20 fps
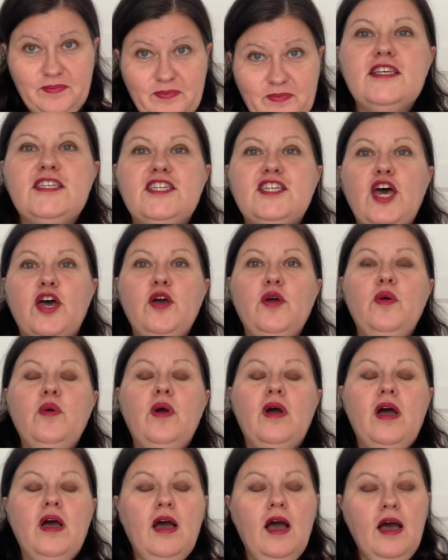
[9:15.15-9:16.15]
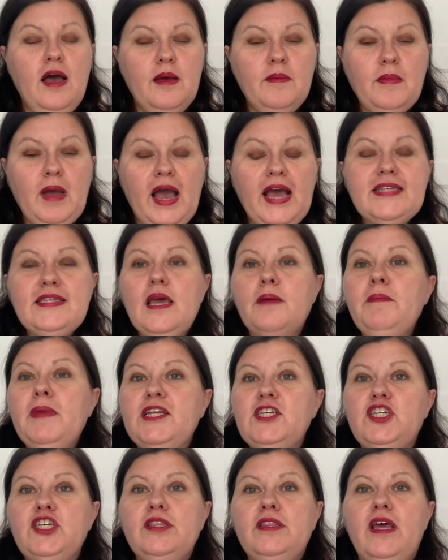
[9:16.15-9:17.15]
So as I
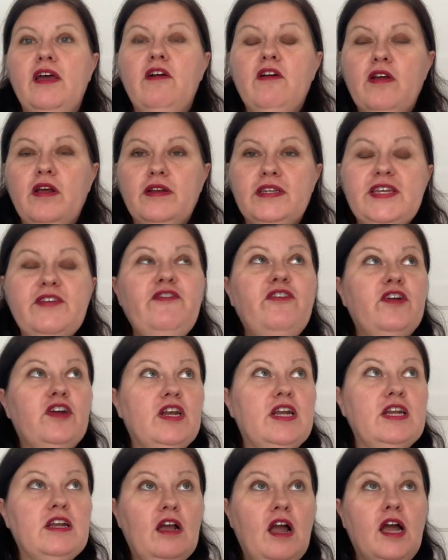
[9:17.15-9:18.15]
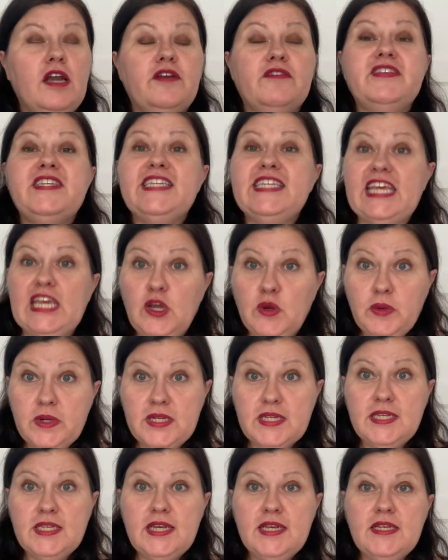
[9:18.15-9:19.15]
mentioned, there are different kind of
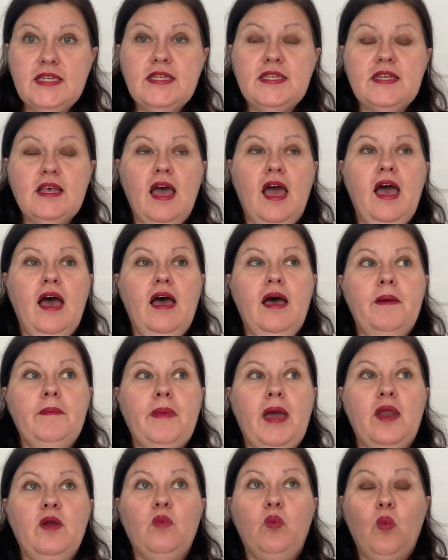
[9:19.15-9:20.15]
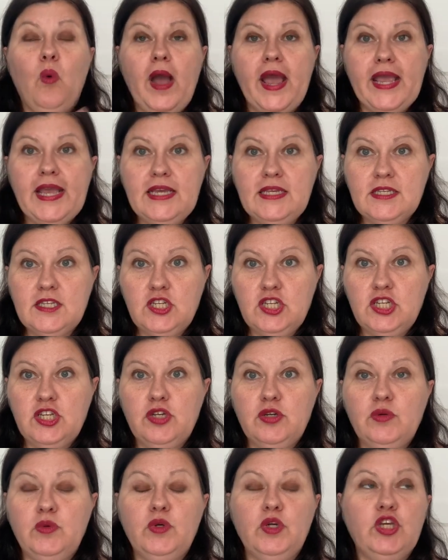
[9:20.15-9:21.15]
sequences and ways
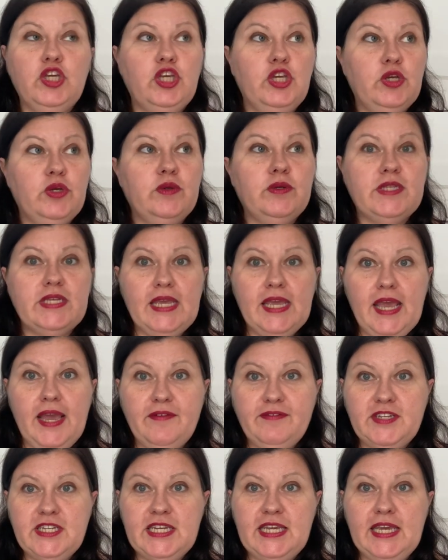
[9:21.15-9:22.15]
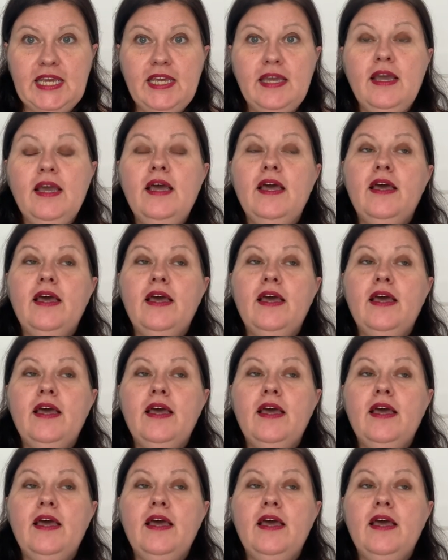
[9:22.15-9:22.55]
to use EFT.